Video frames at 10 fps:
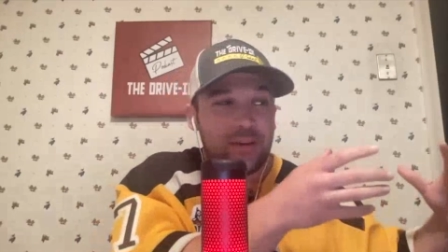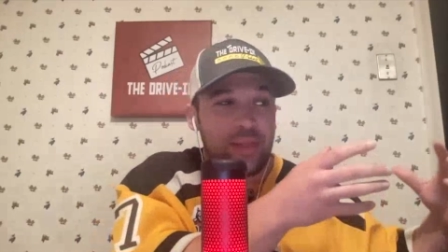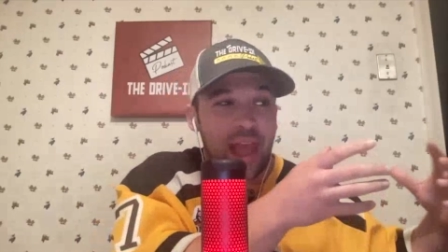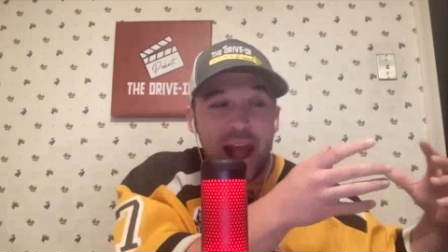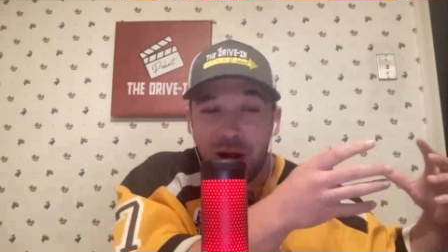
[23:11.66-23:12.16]

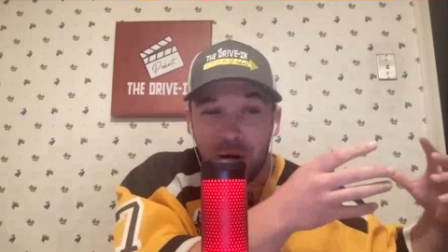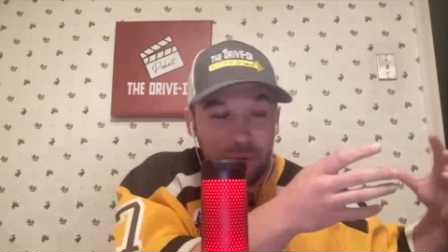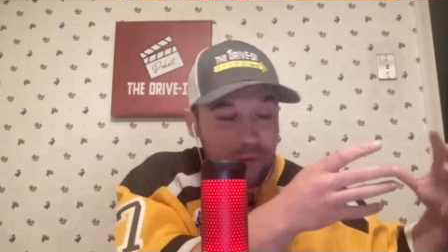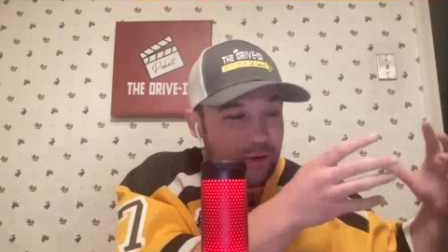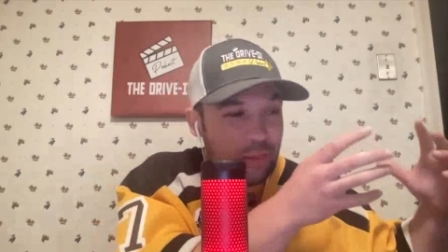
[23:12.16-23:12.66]

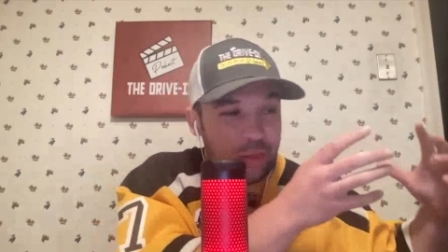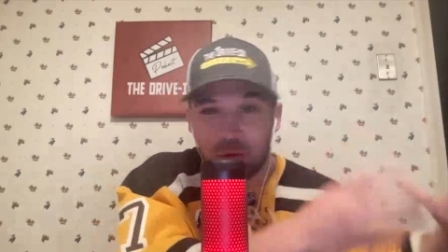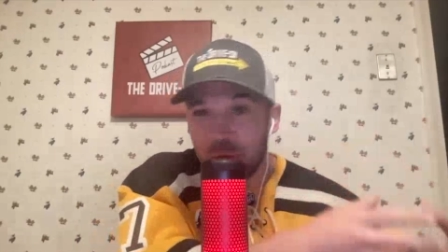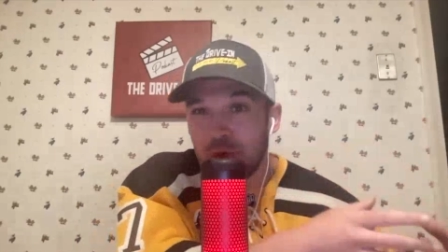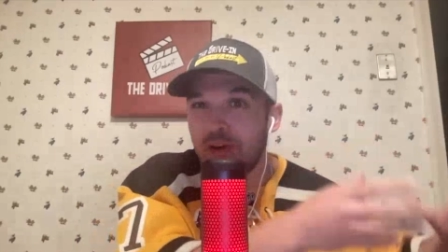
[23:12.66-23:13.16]
now the
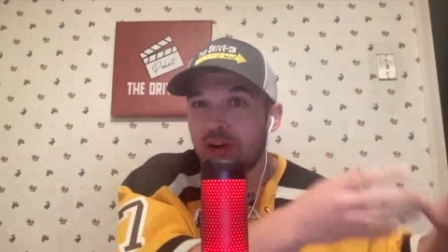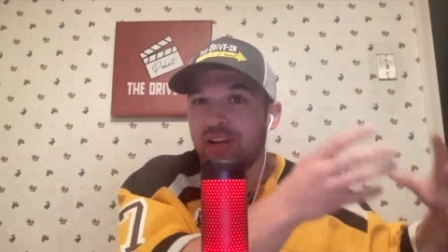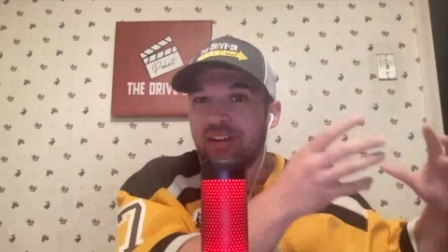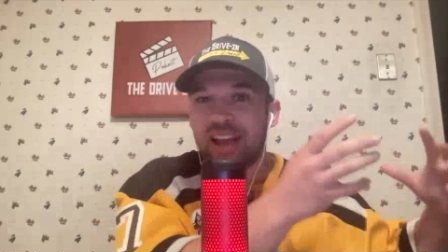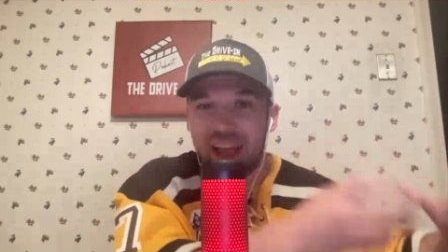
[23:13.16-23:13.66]

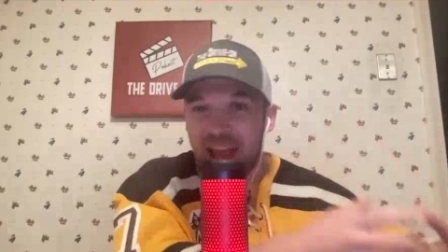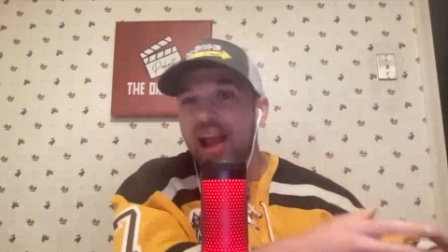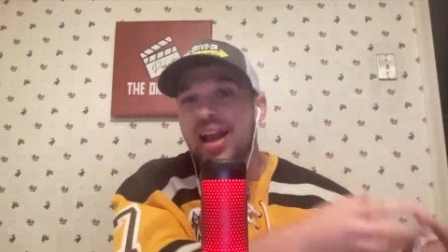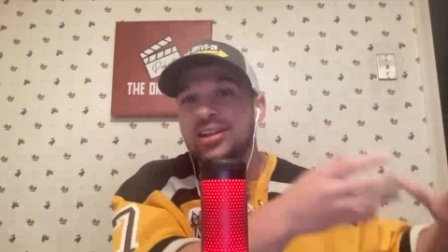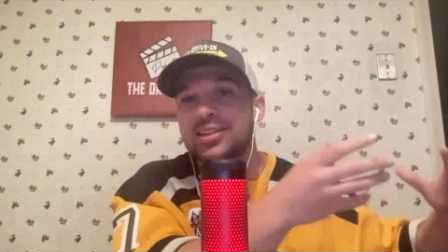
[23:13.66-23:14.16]
ghoul
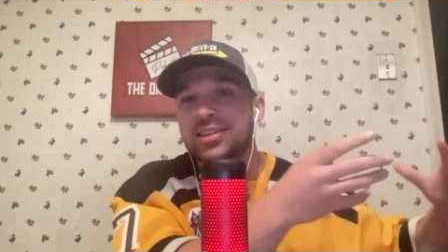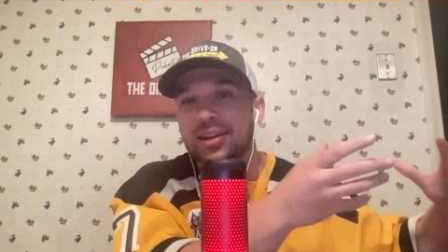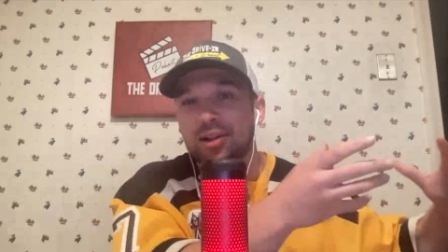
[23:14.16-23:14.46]
and